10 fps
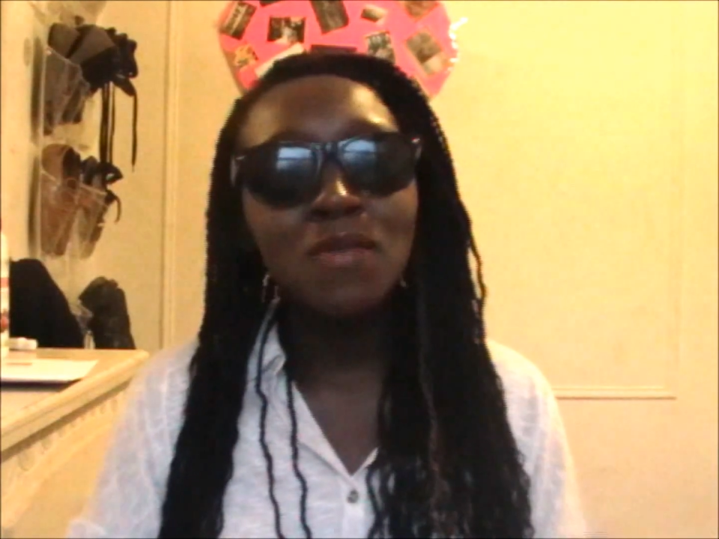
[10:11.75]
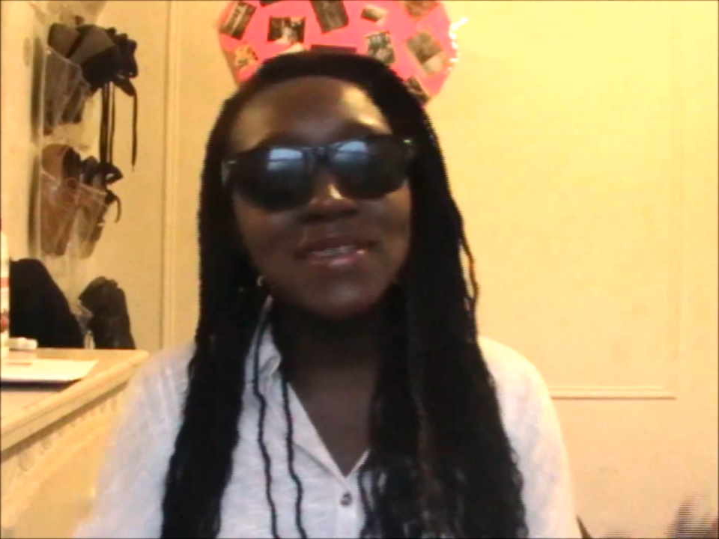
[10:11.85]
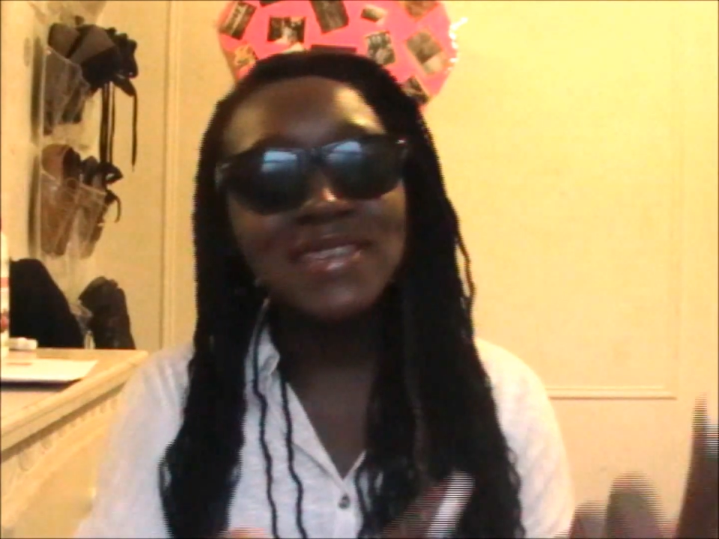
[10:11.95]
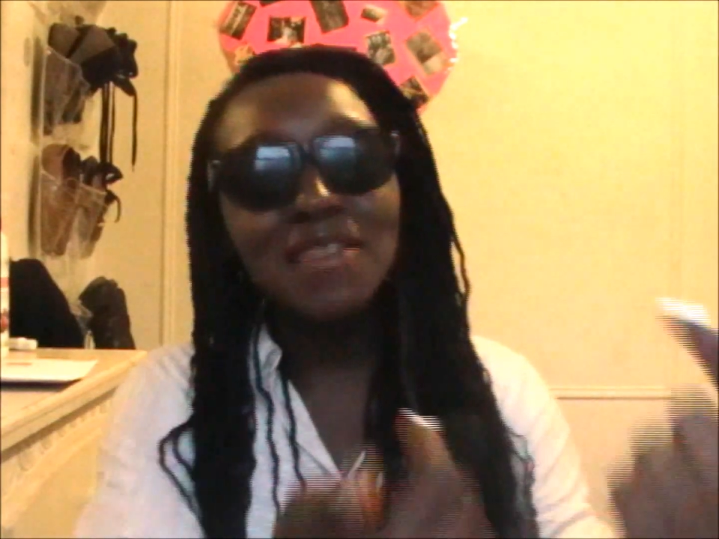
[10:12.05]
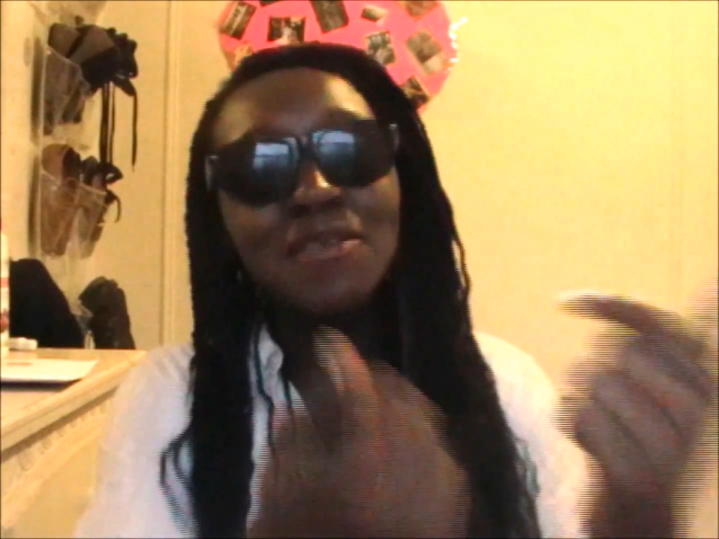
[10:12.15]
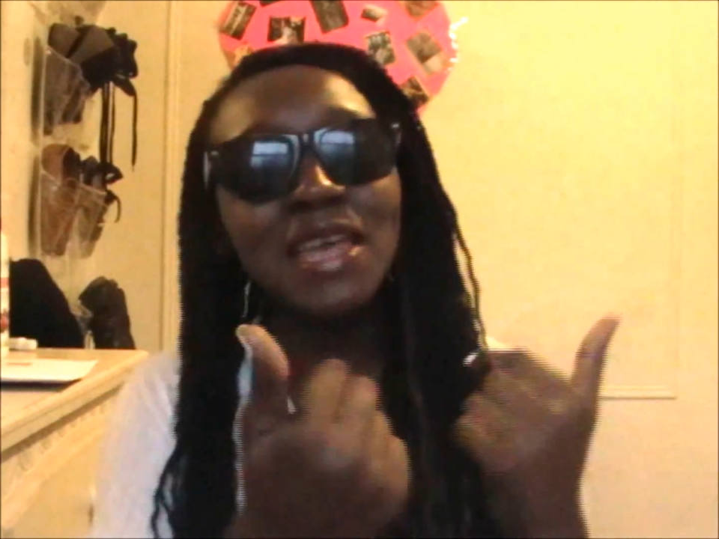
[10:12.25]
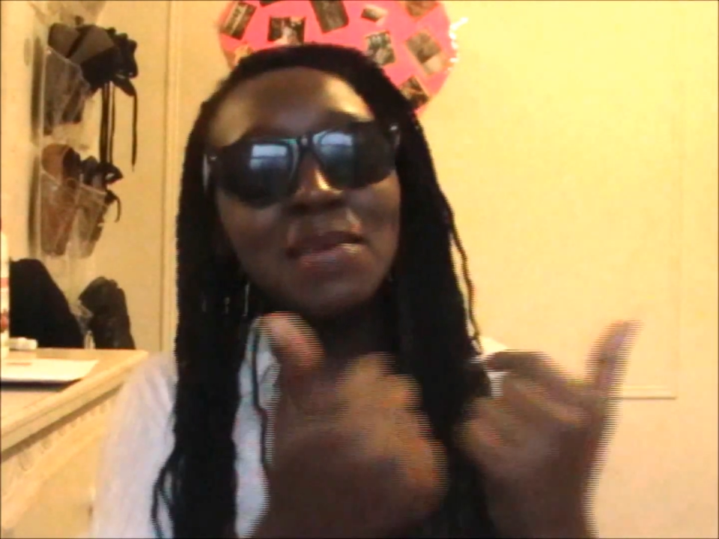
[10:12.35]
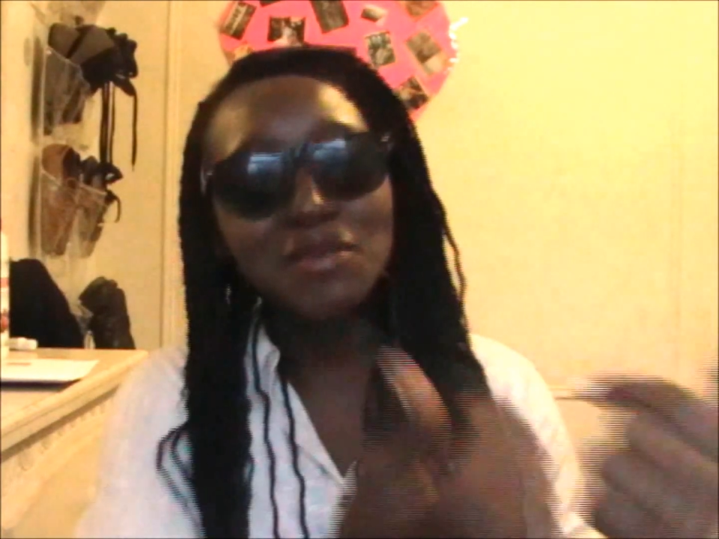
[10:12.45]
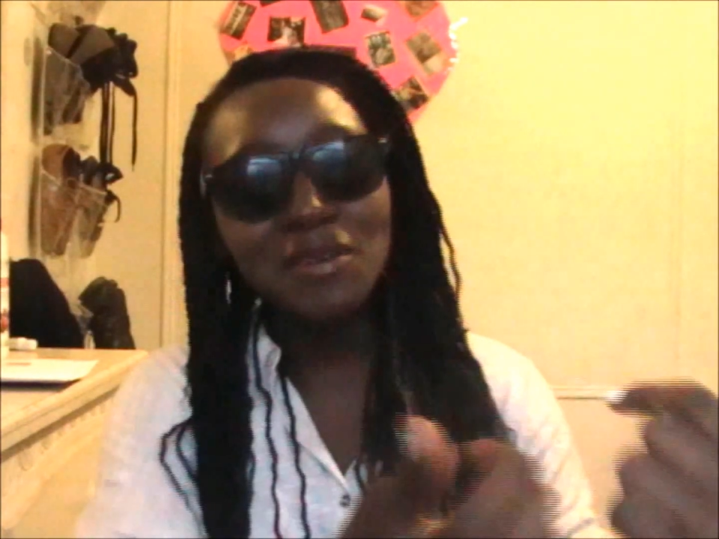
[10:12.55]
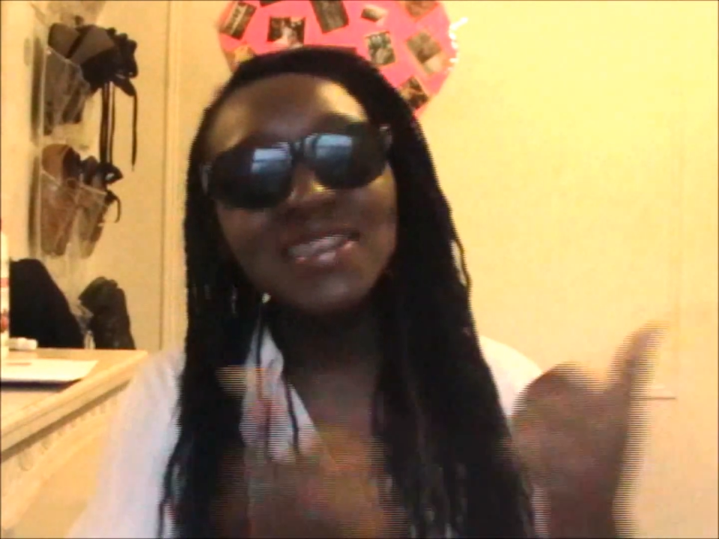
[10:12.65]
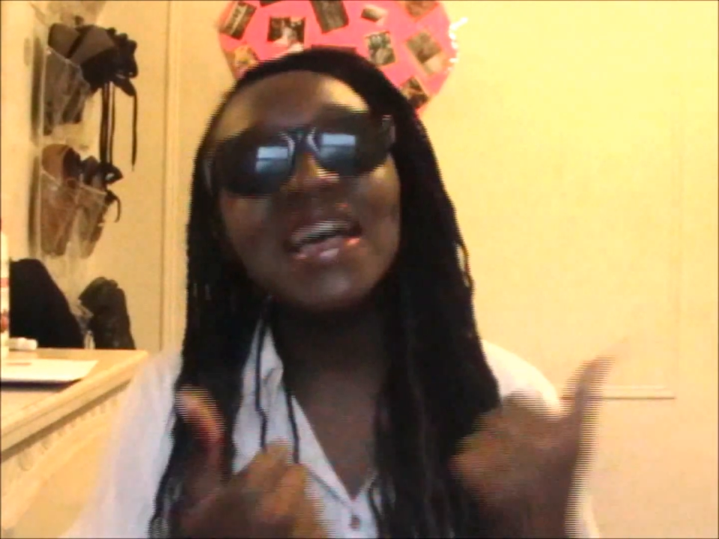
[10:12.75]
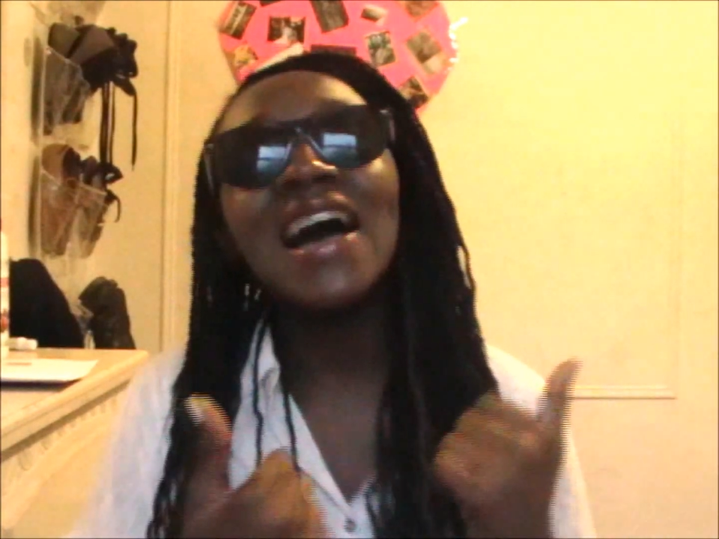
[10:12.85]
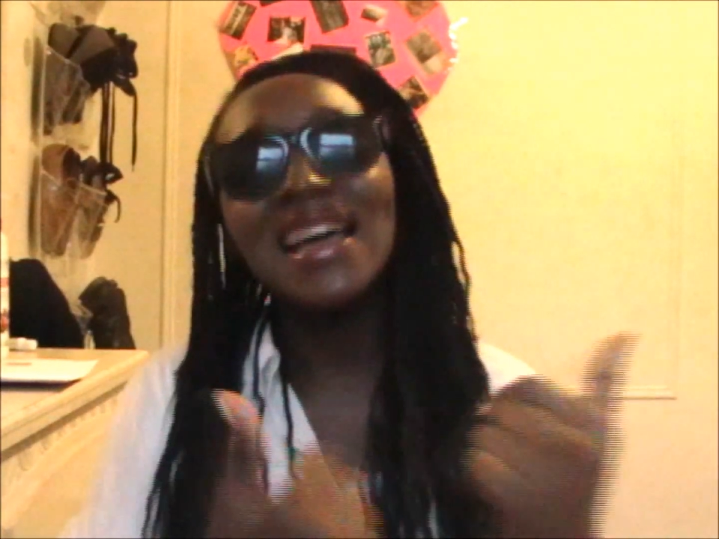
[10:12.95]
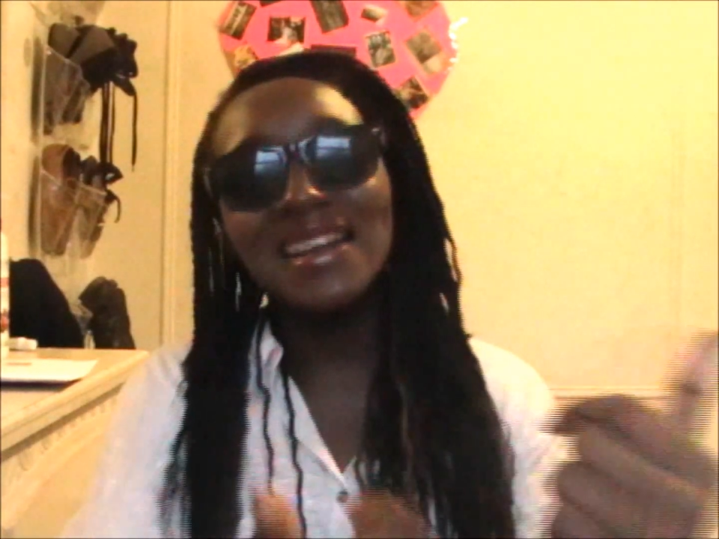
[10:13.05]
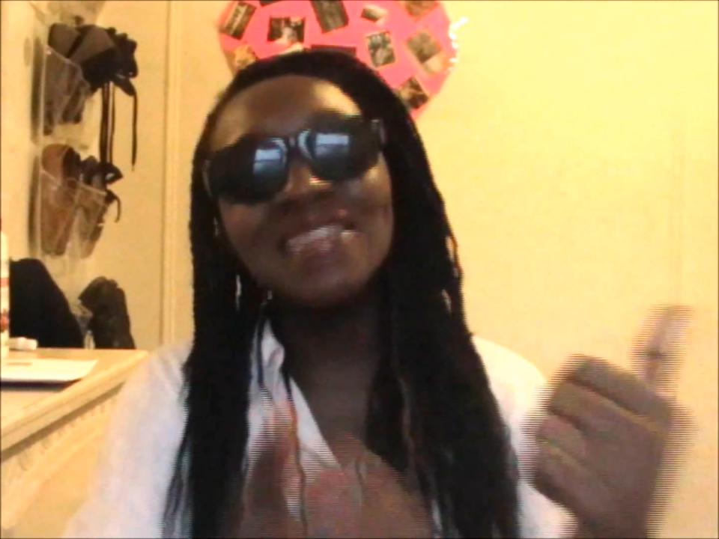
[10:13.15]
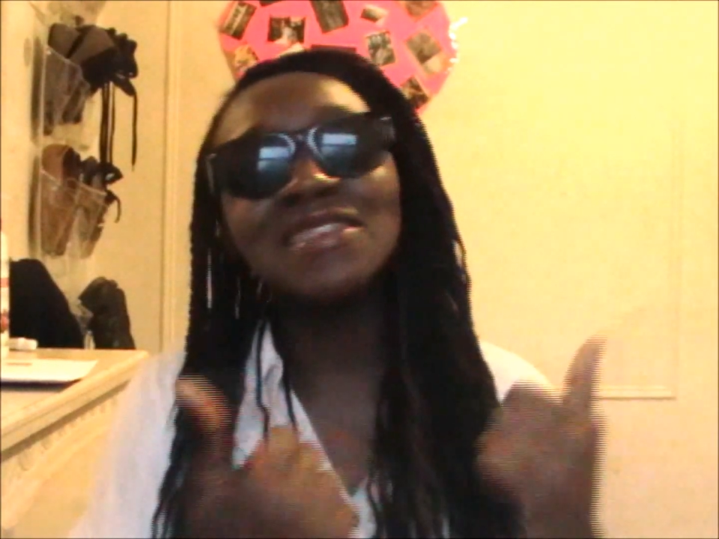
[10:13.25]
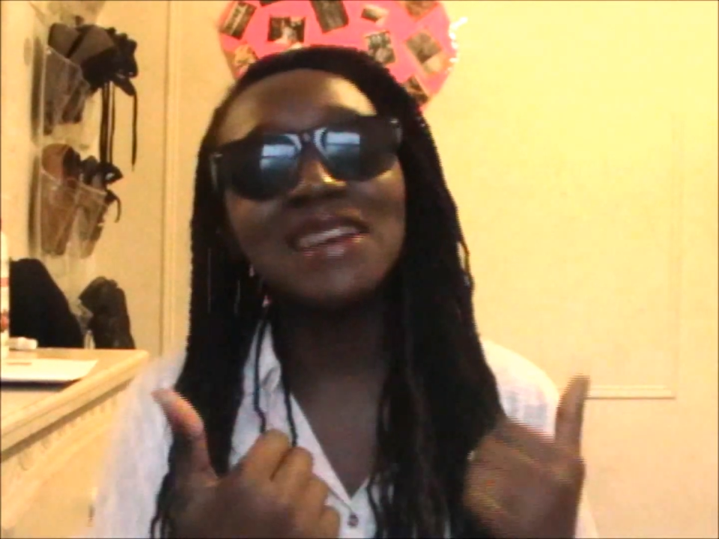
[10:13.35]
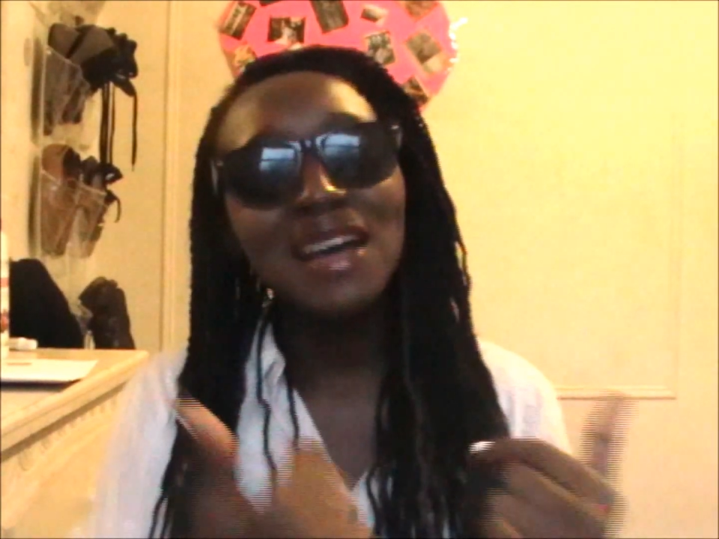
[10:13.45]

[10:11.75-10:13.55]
when Zello came to our side and